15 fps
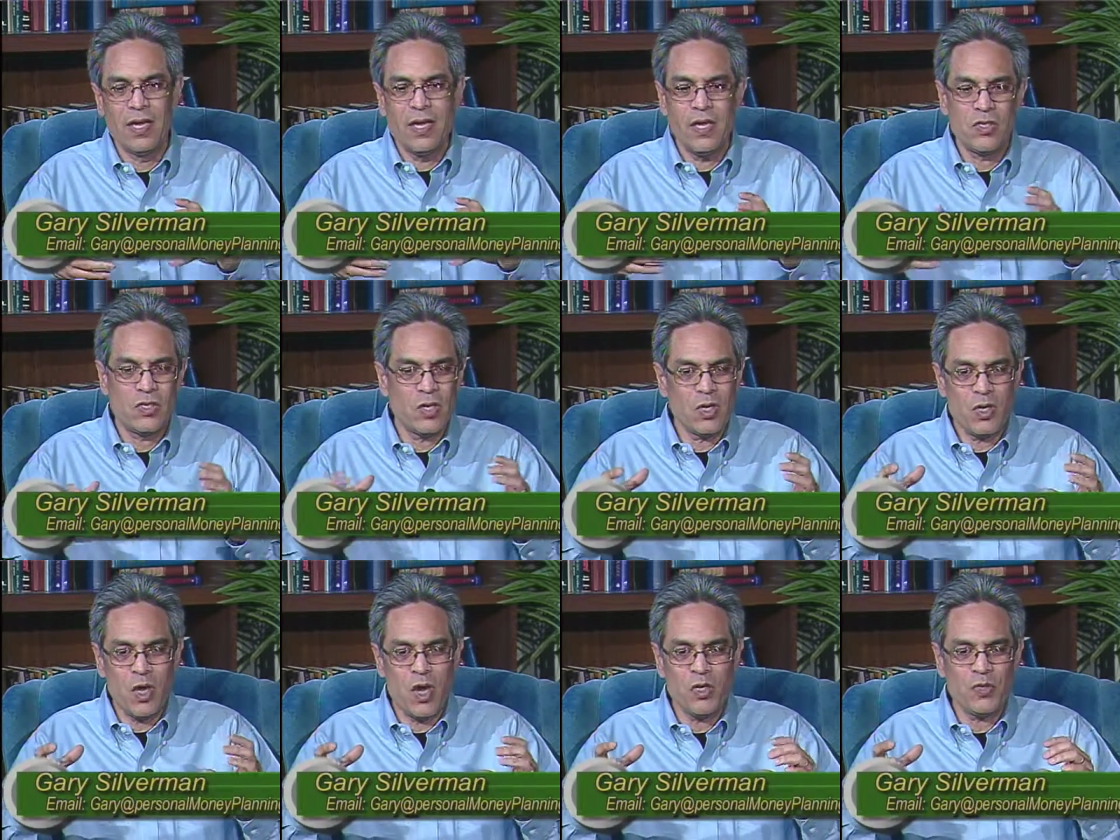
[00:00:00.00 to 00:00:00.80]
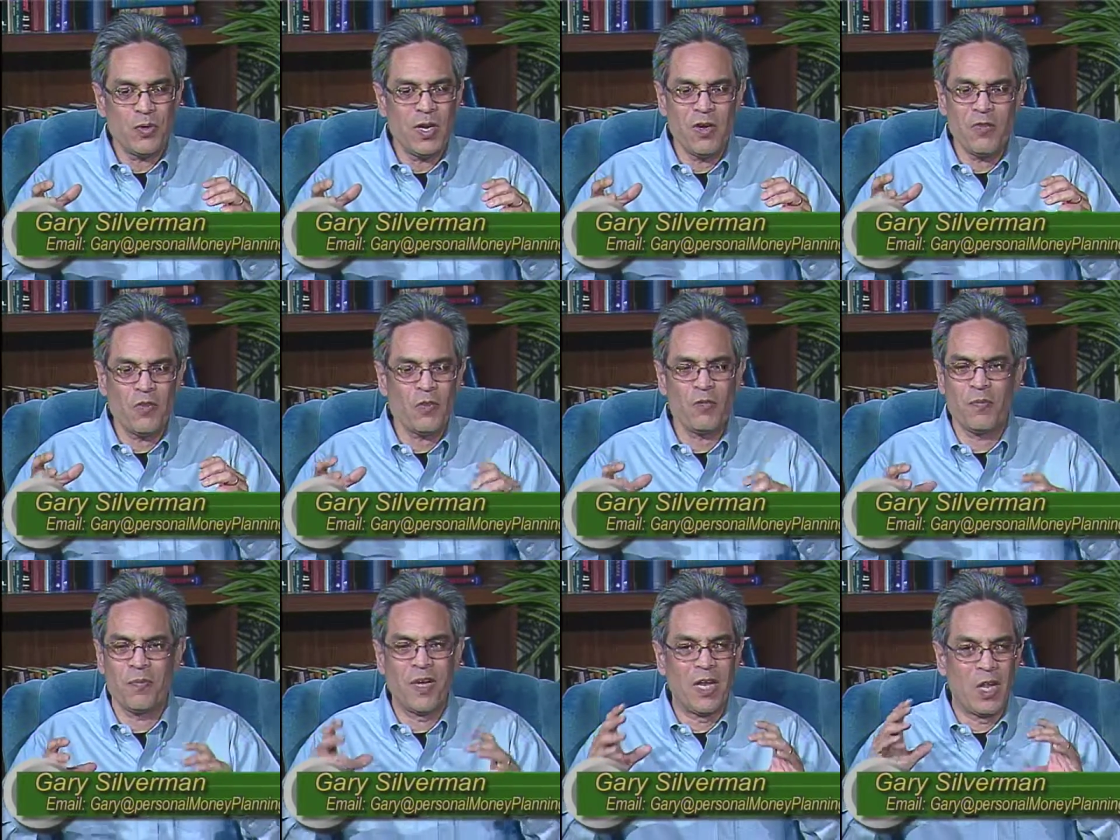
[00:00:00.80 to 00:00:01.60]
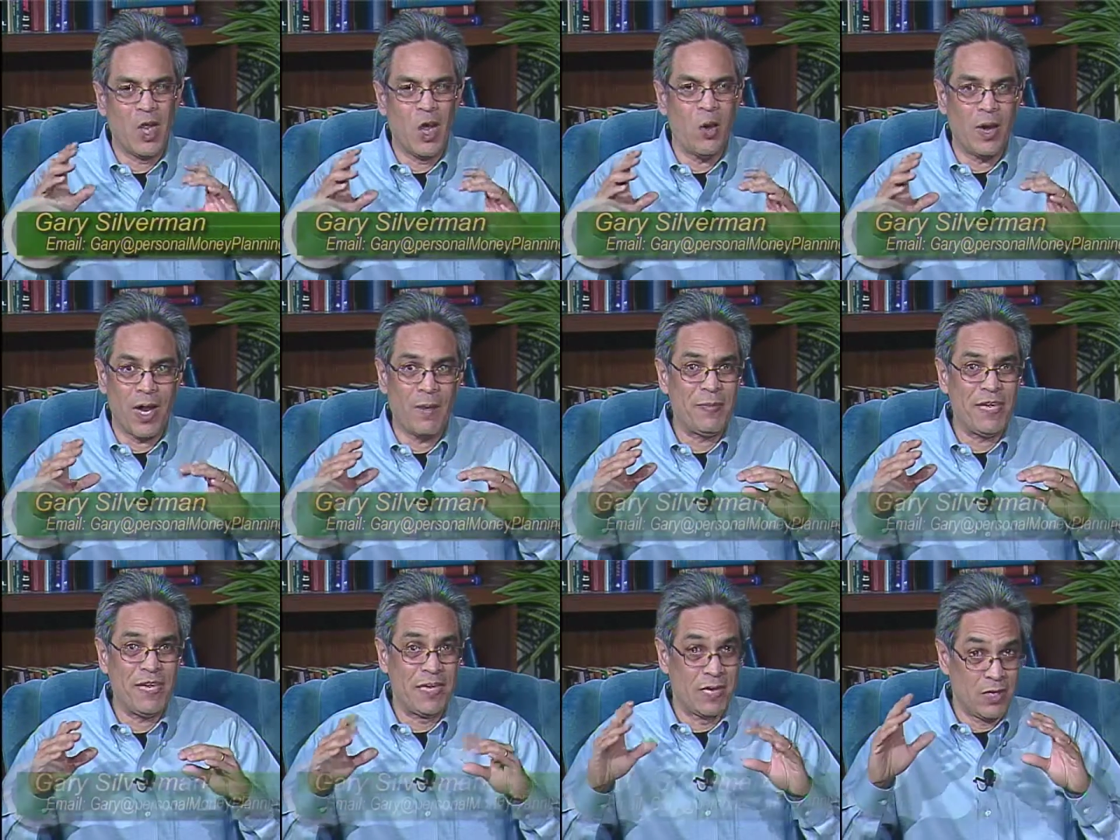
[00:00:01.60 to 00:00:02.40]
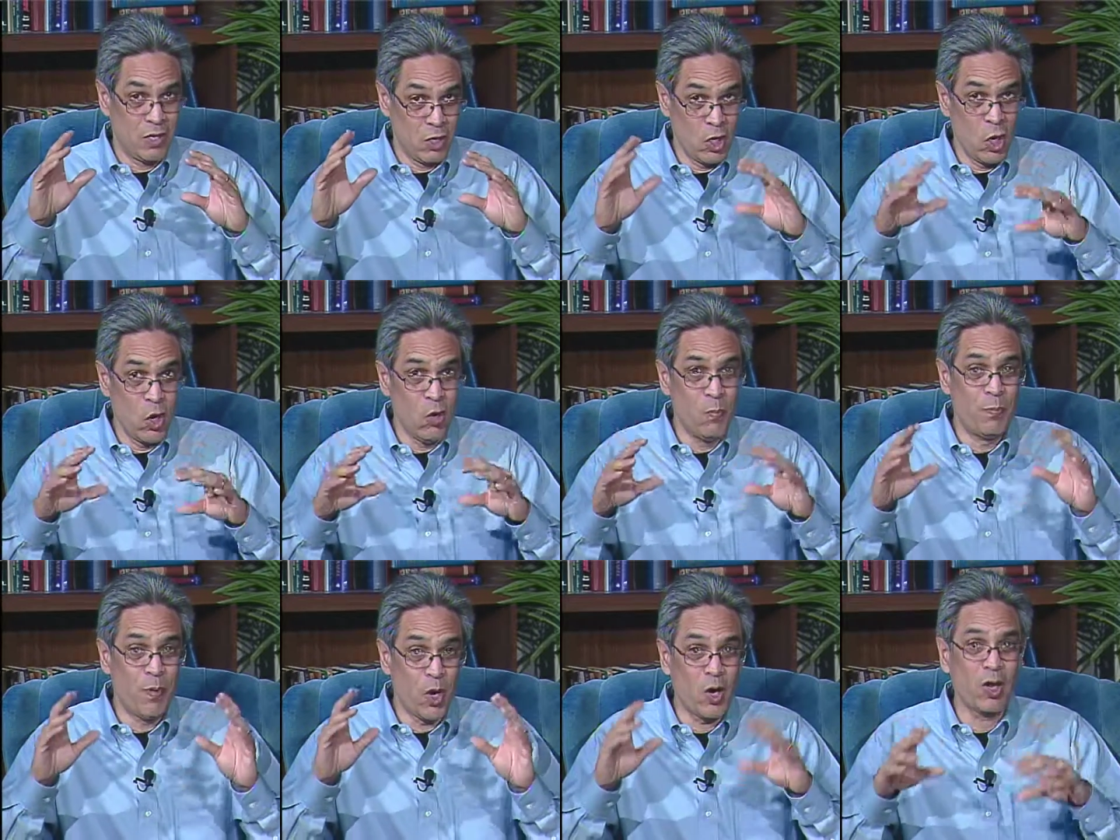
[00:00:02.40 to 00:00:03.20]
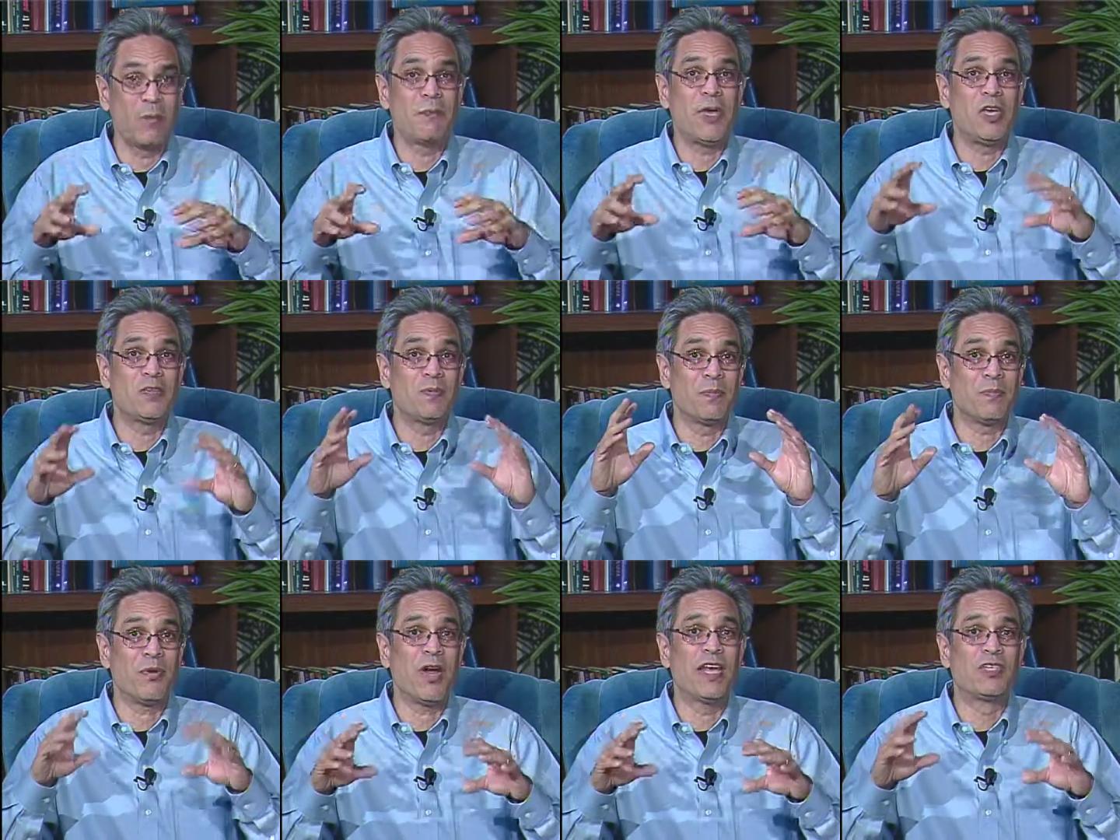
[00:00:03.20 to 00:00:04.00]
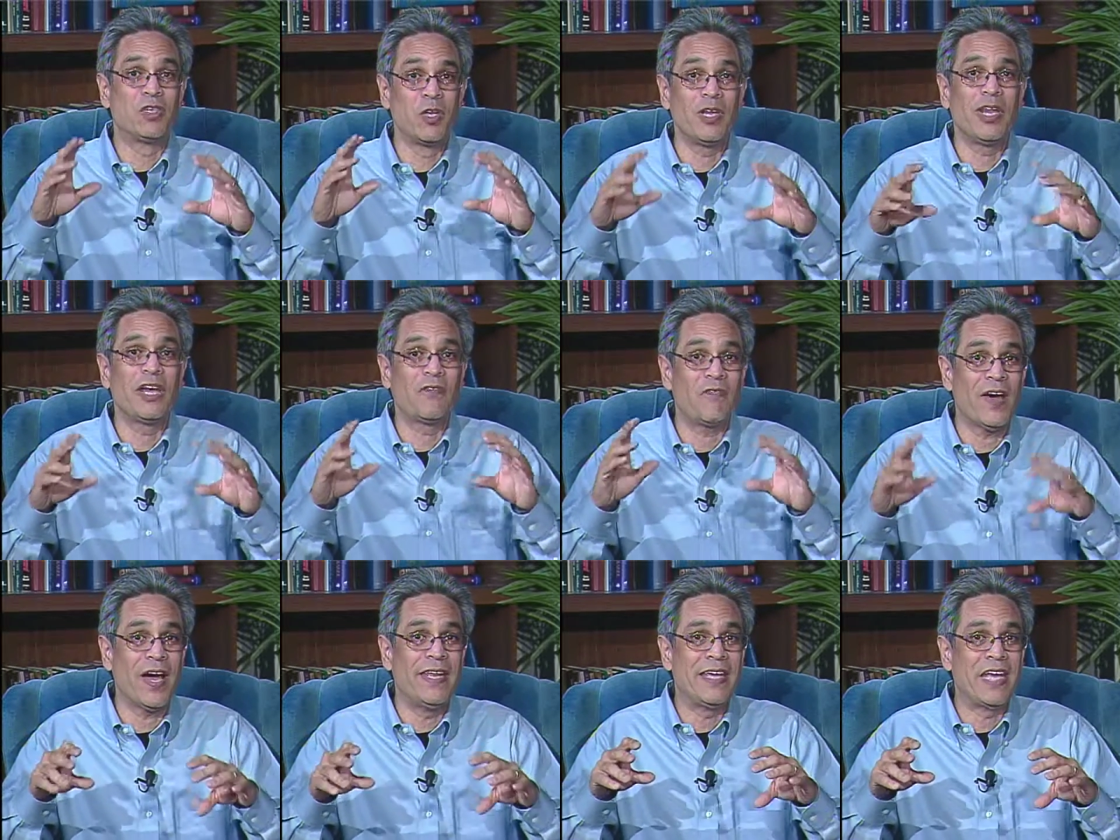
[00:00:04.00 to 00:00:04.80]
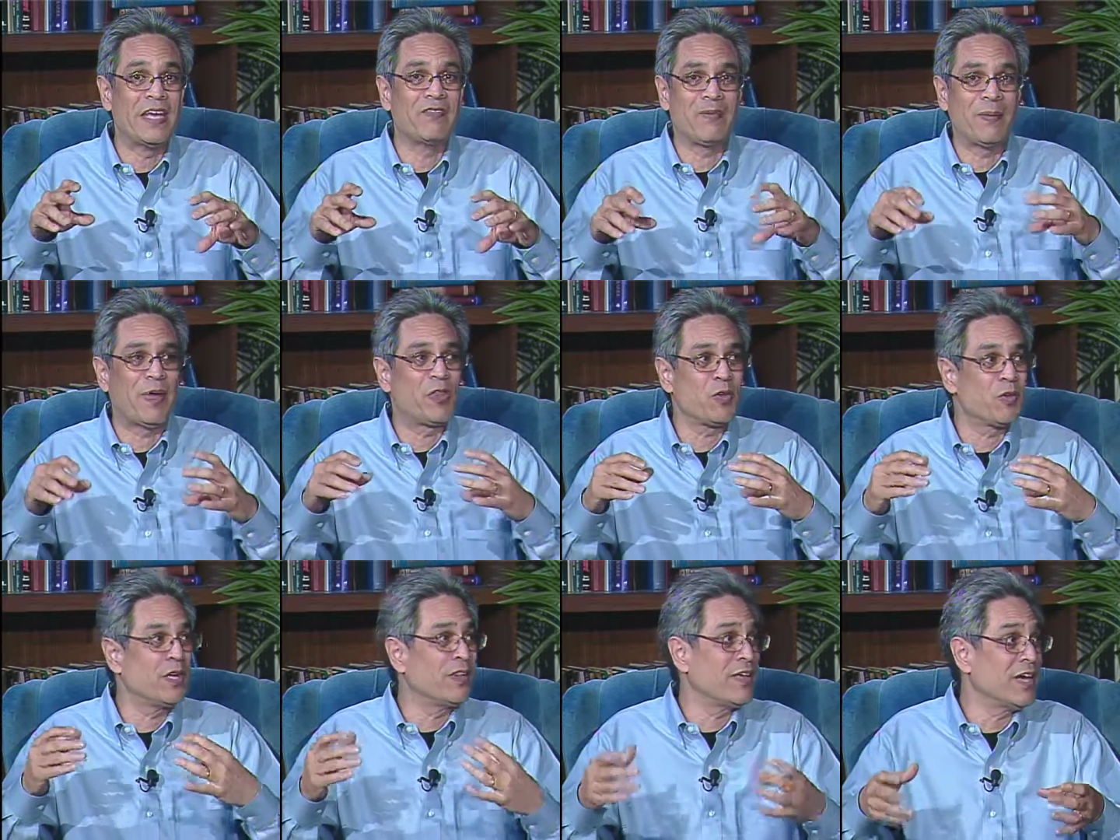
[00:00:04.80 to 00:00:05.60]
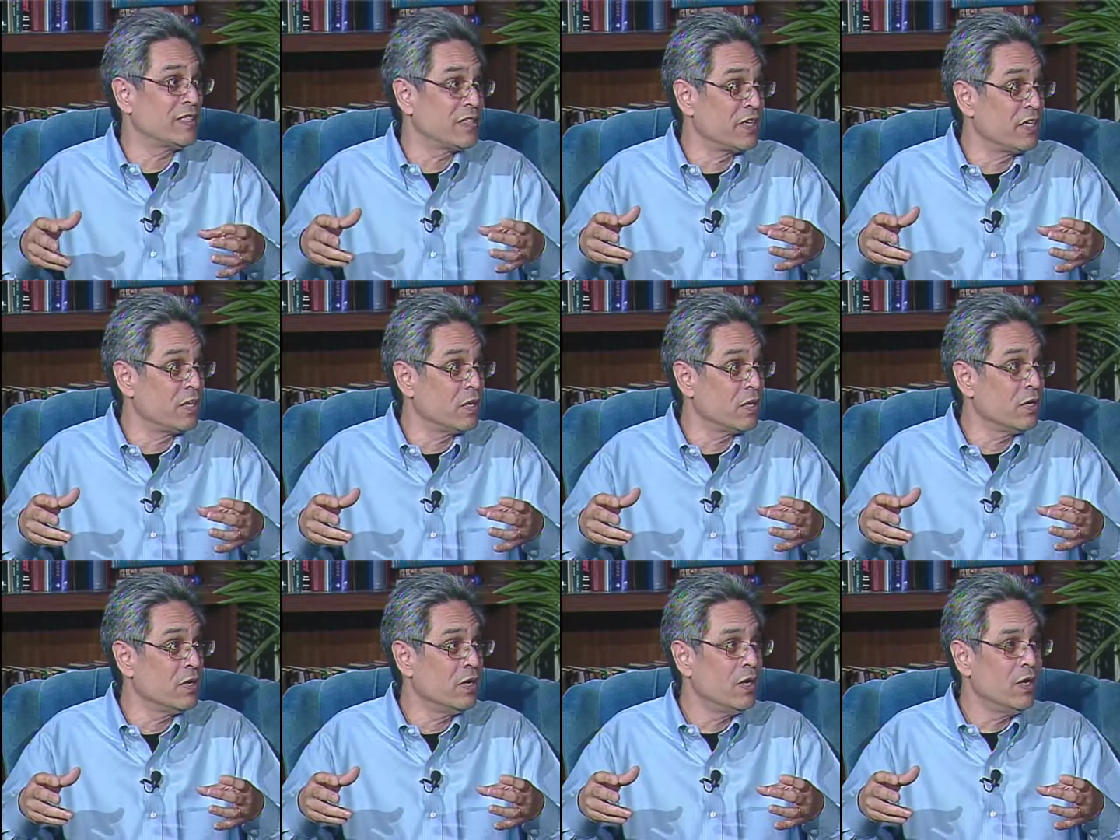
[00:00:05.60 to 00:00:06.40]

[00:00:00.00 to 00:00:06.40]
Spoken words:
it's going to cost you anywhere from a low, and I mean low, bargain basement price, good luck finding it, of about $30,000 a year,